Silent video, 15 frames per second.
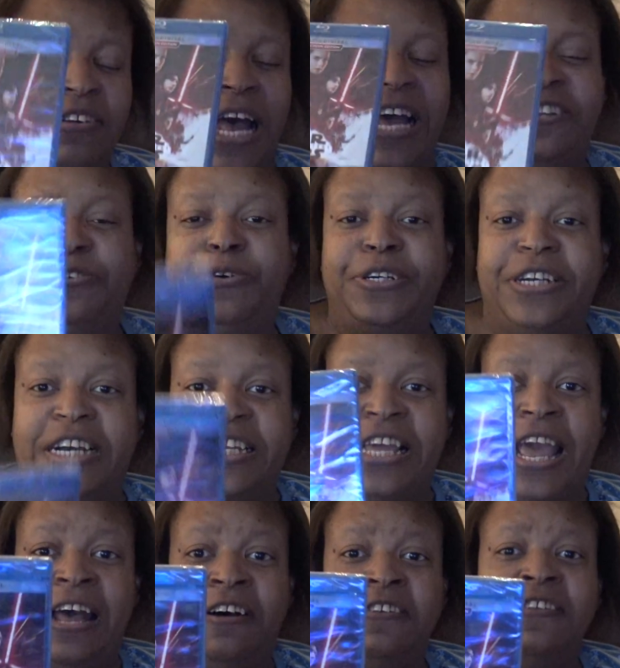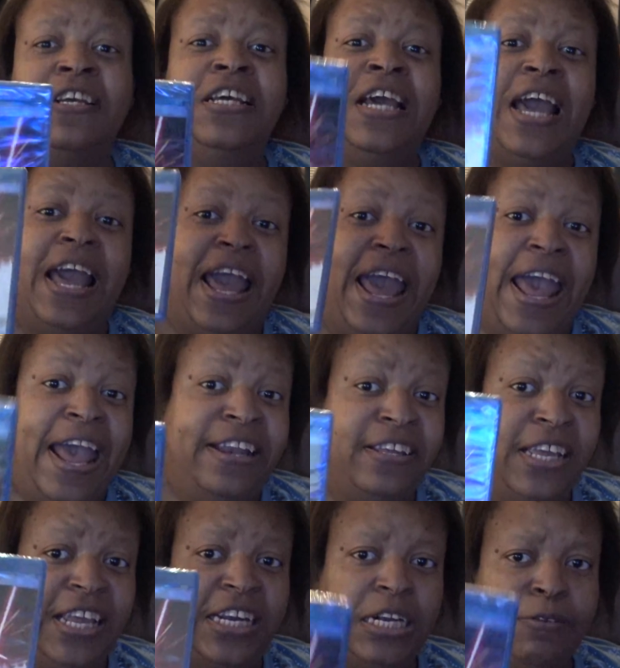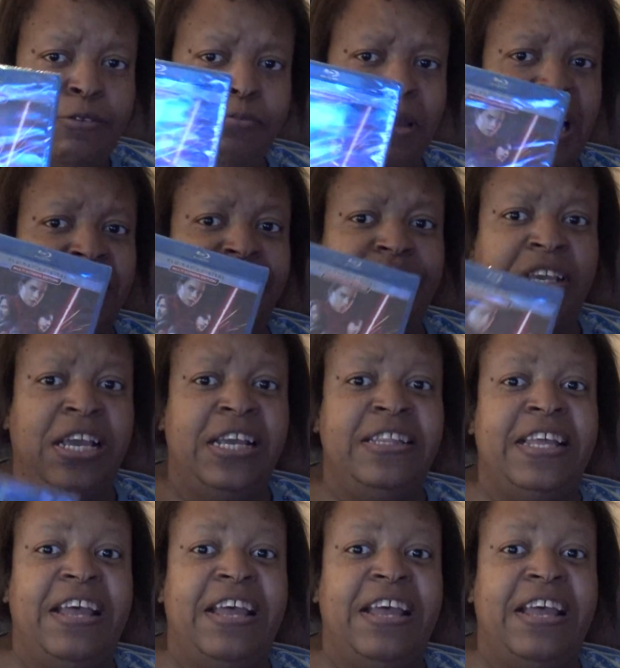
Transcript: our Twitter account, at Eclipse Magazine.